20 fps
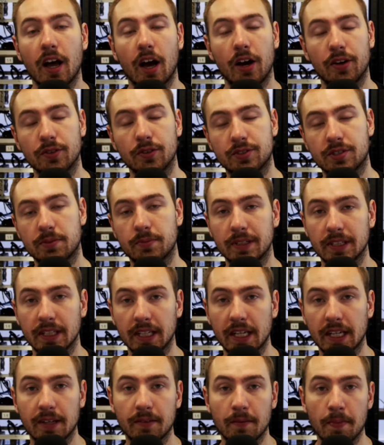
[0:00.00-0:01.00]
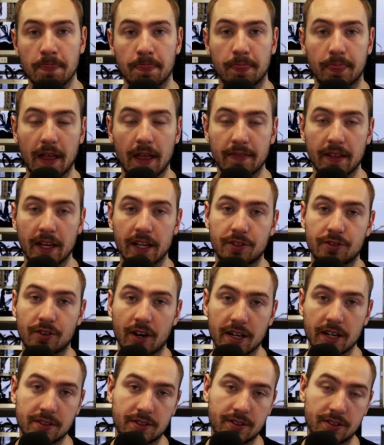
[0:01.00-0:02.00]
And ultimately, then they
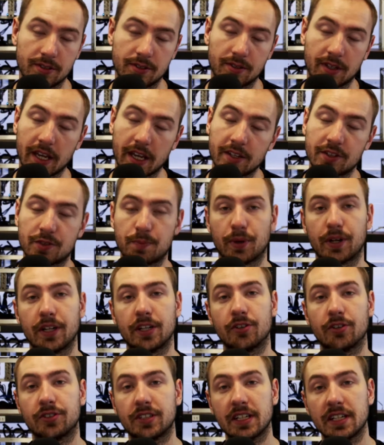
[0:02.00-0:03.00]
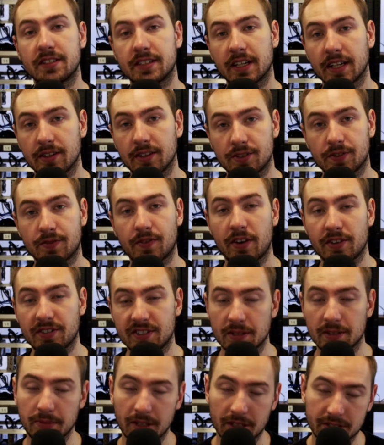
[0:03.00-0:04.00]
try to get you to put in your details, very
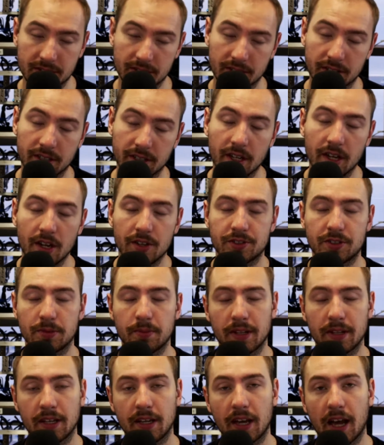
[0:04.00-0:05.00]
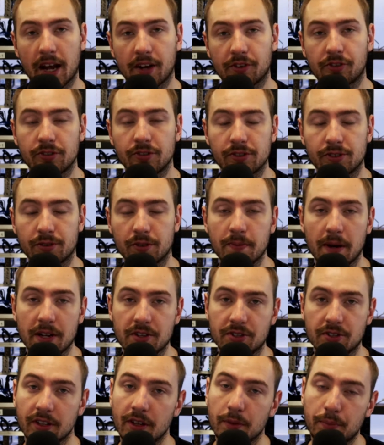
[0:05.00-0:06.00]
similar to some of the actions that we
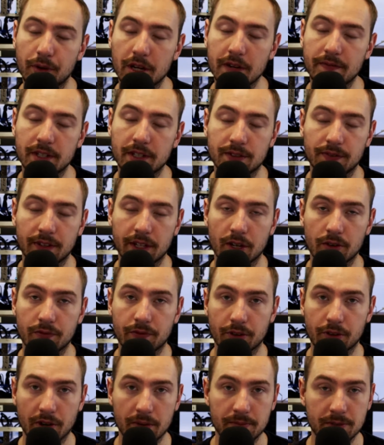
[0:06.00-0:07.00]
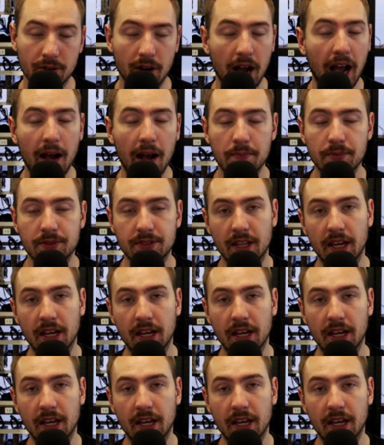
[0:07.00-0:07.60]
mentioned in the previous video for crypto apps.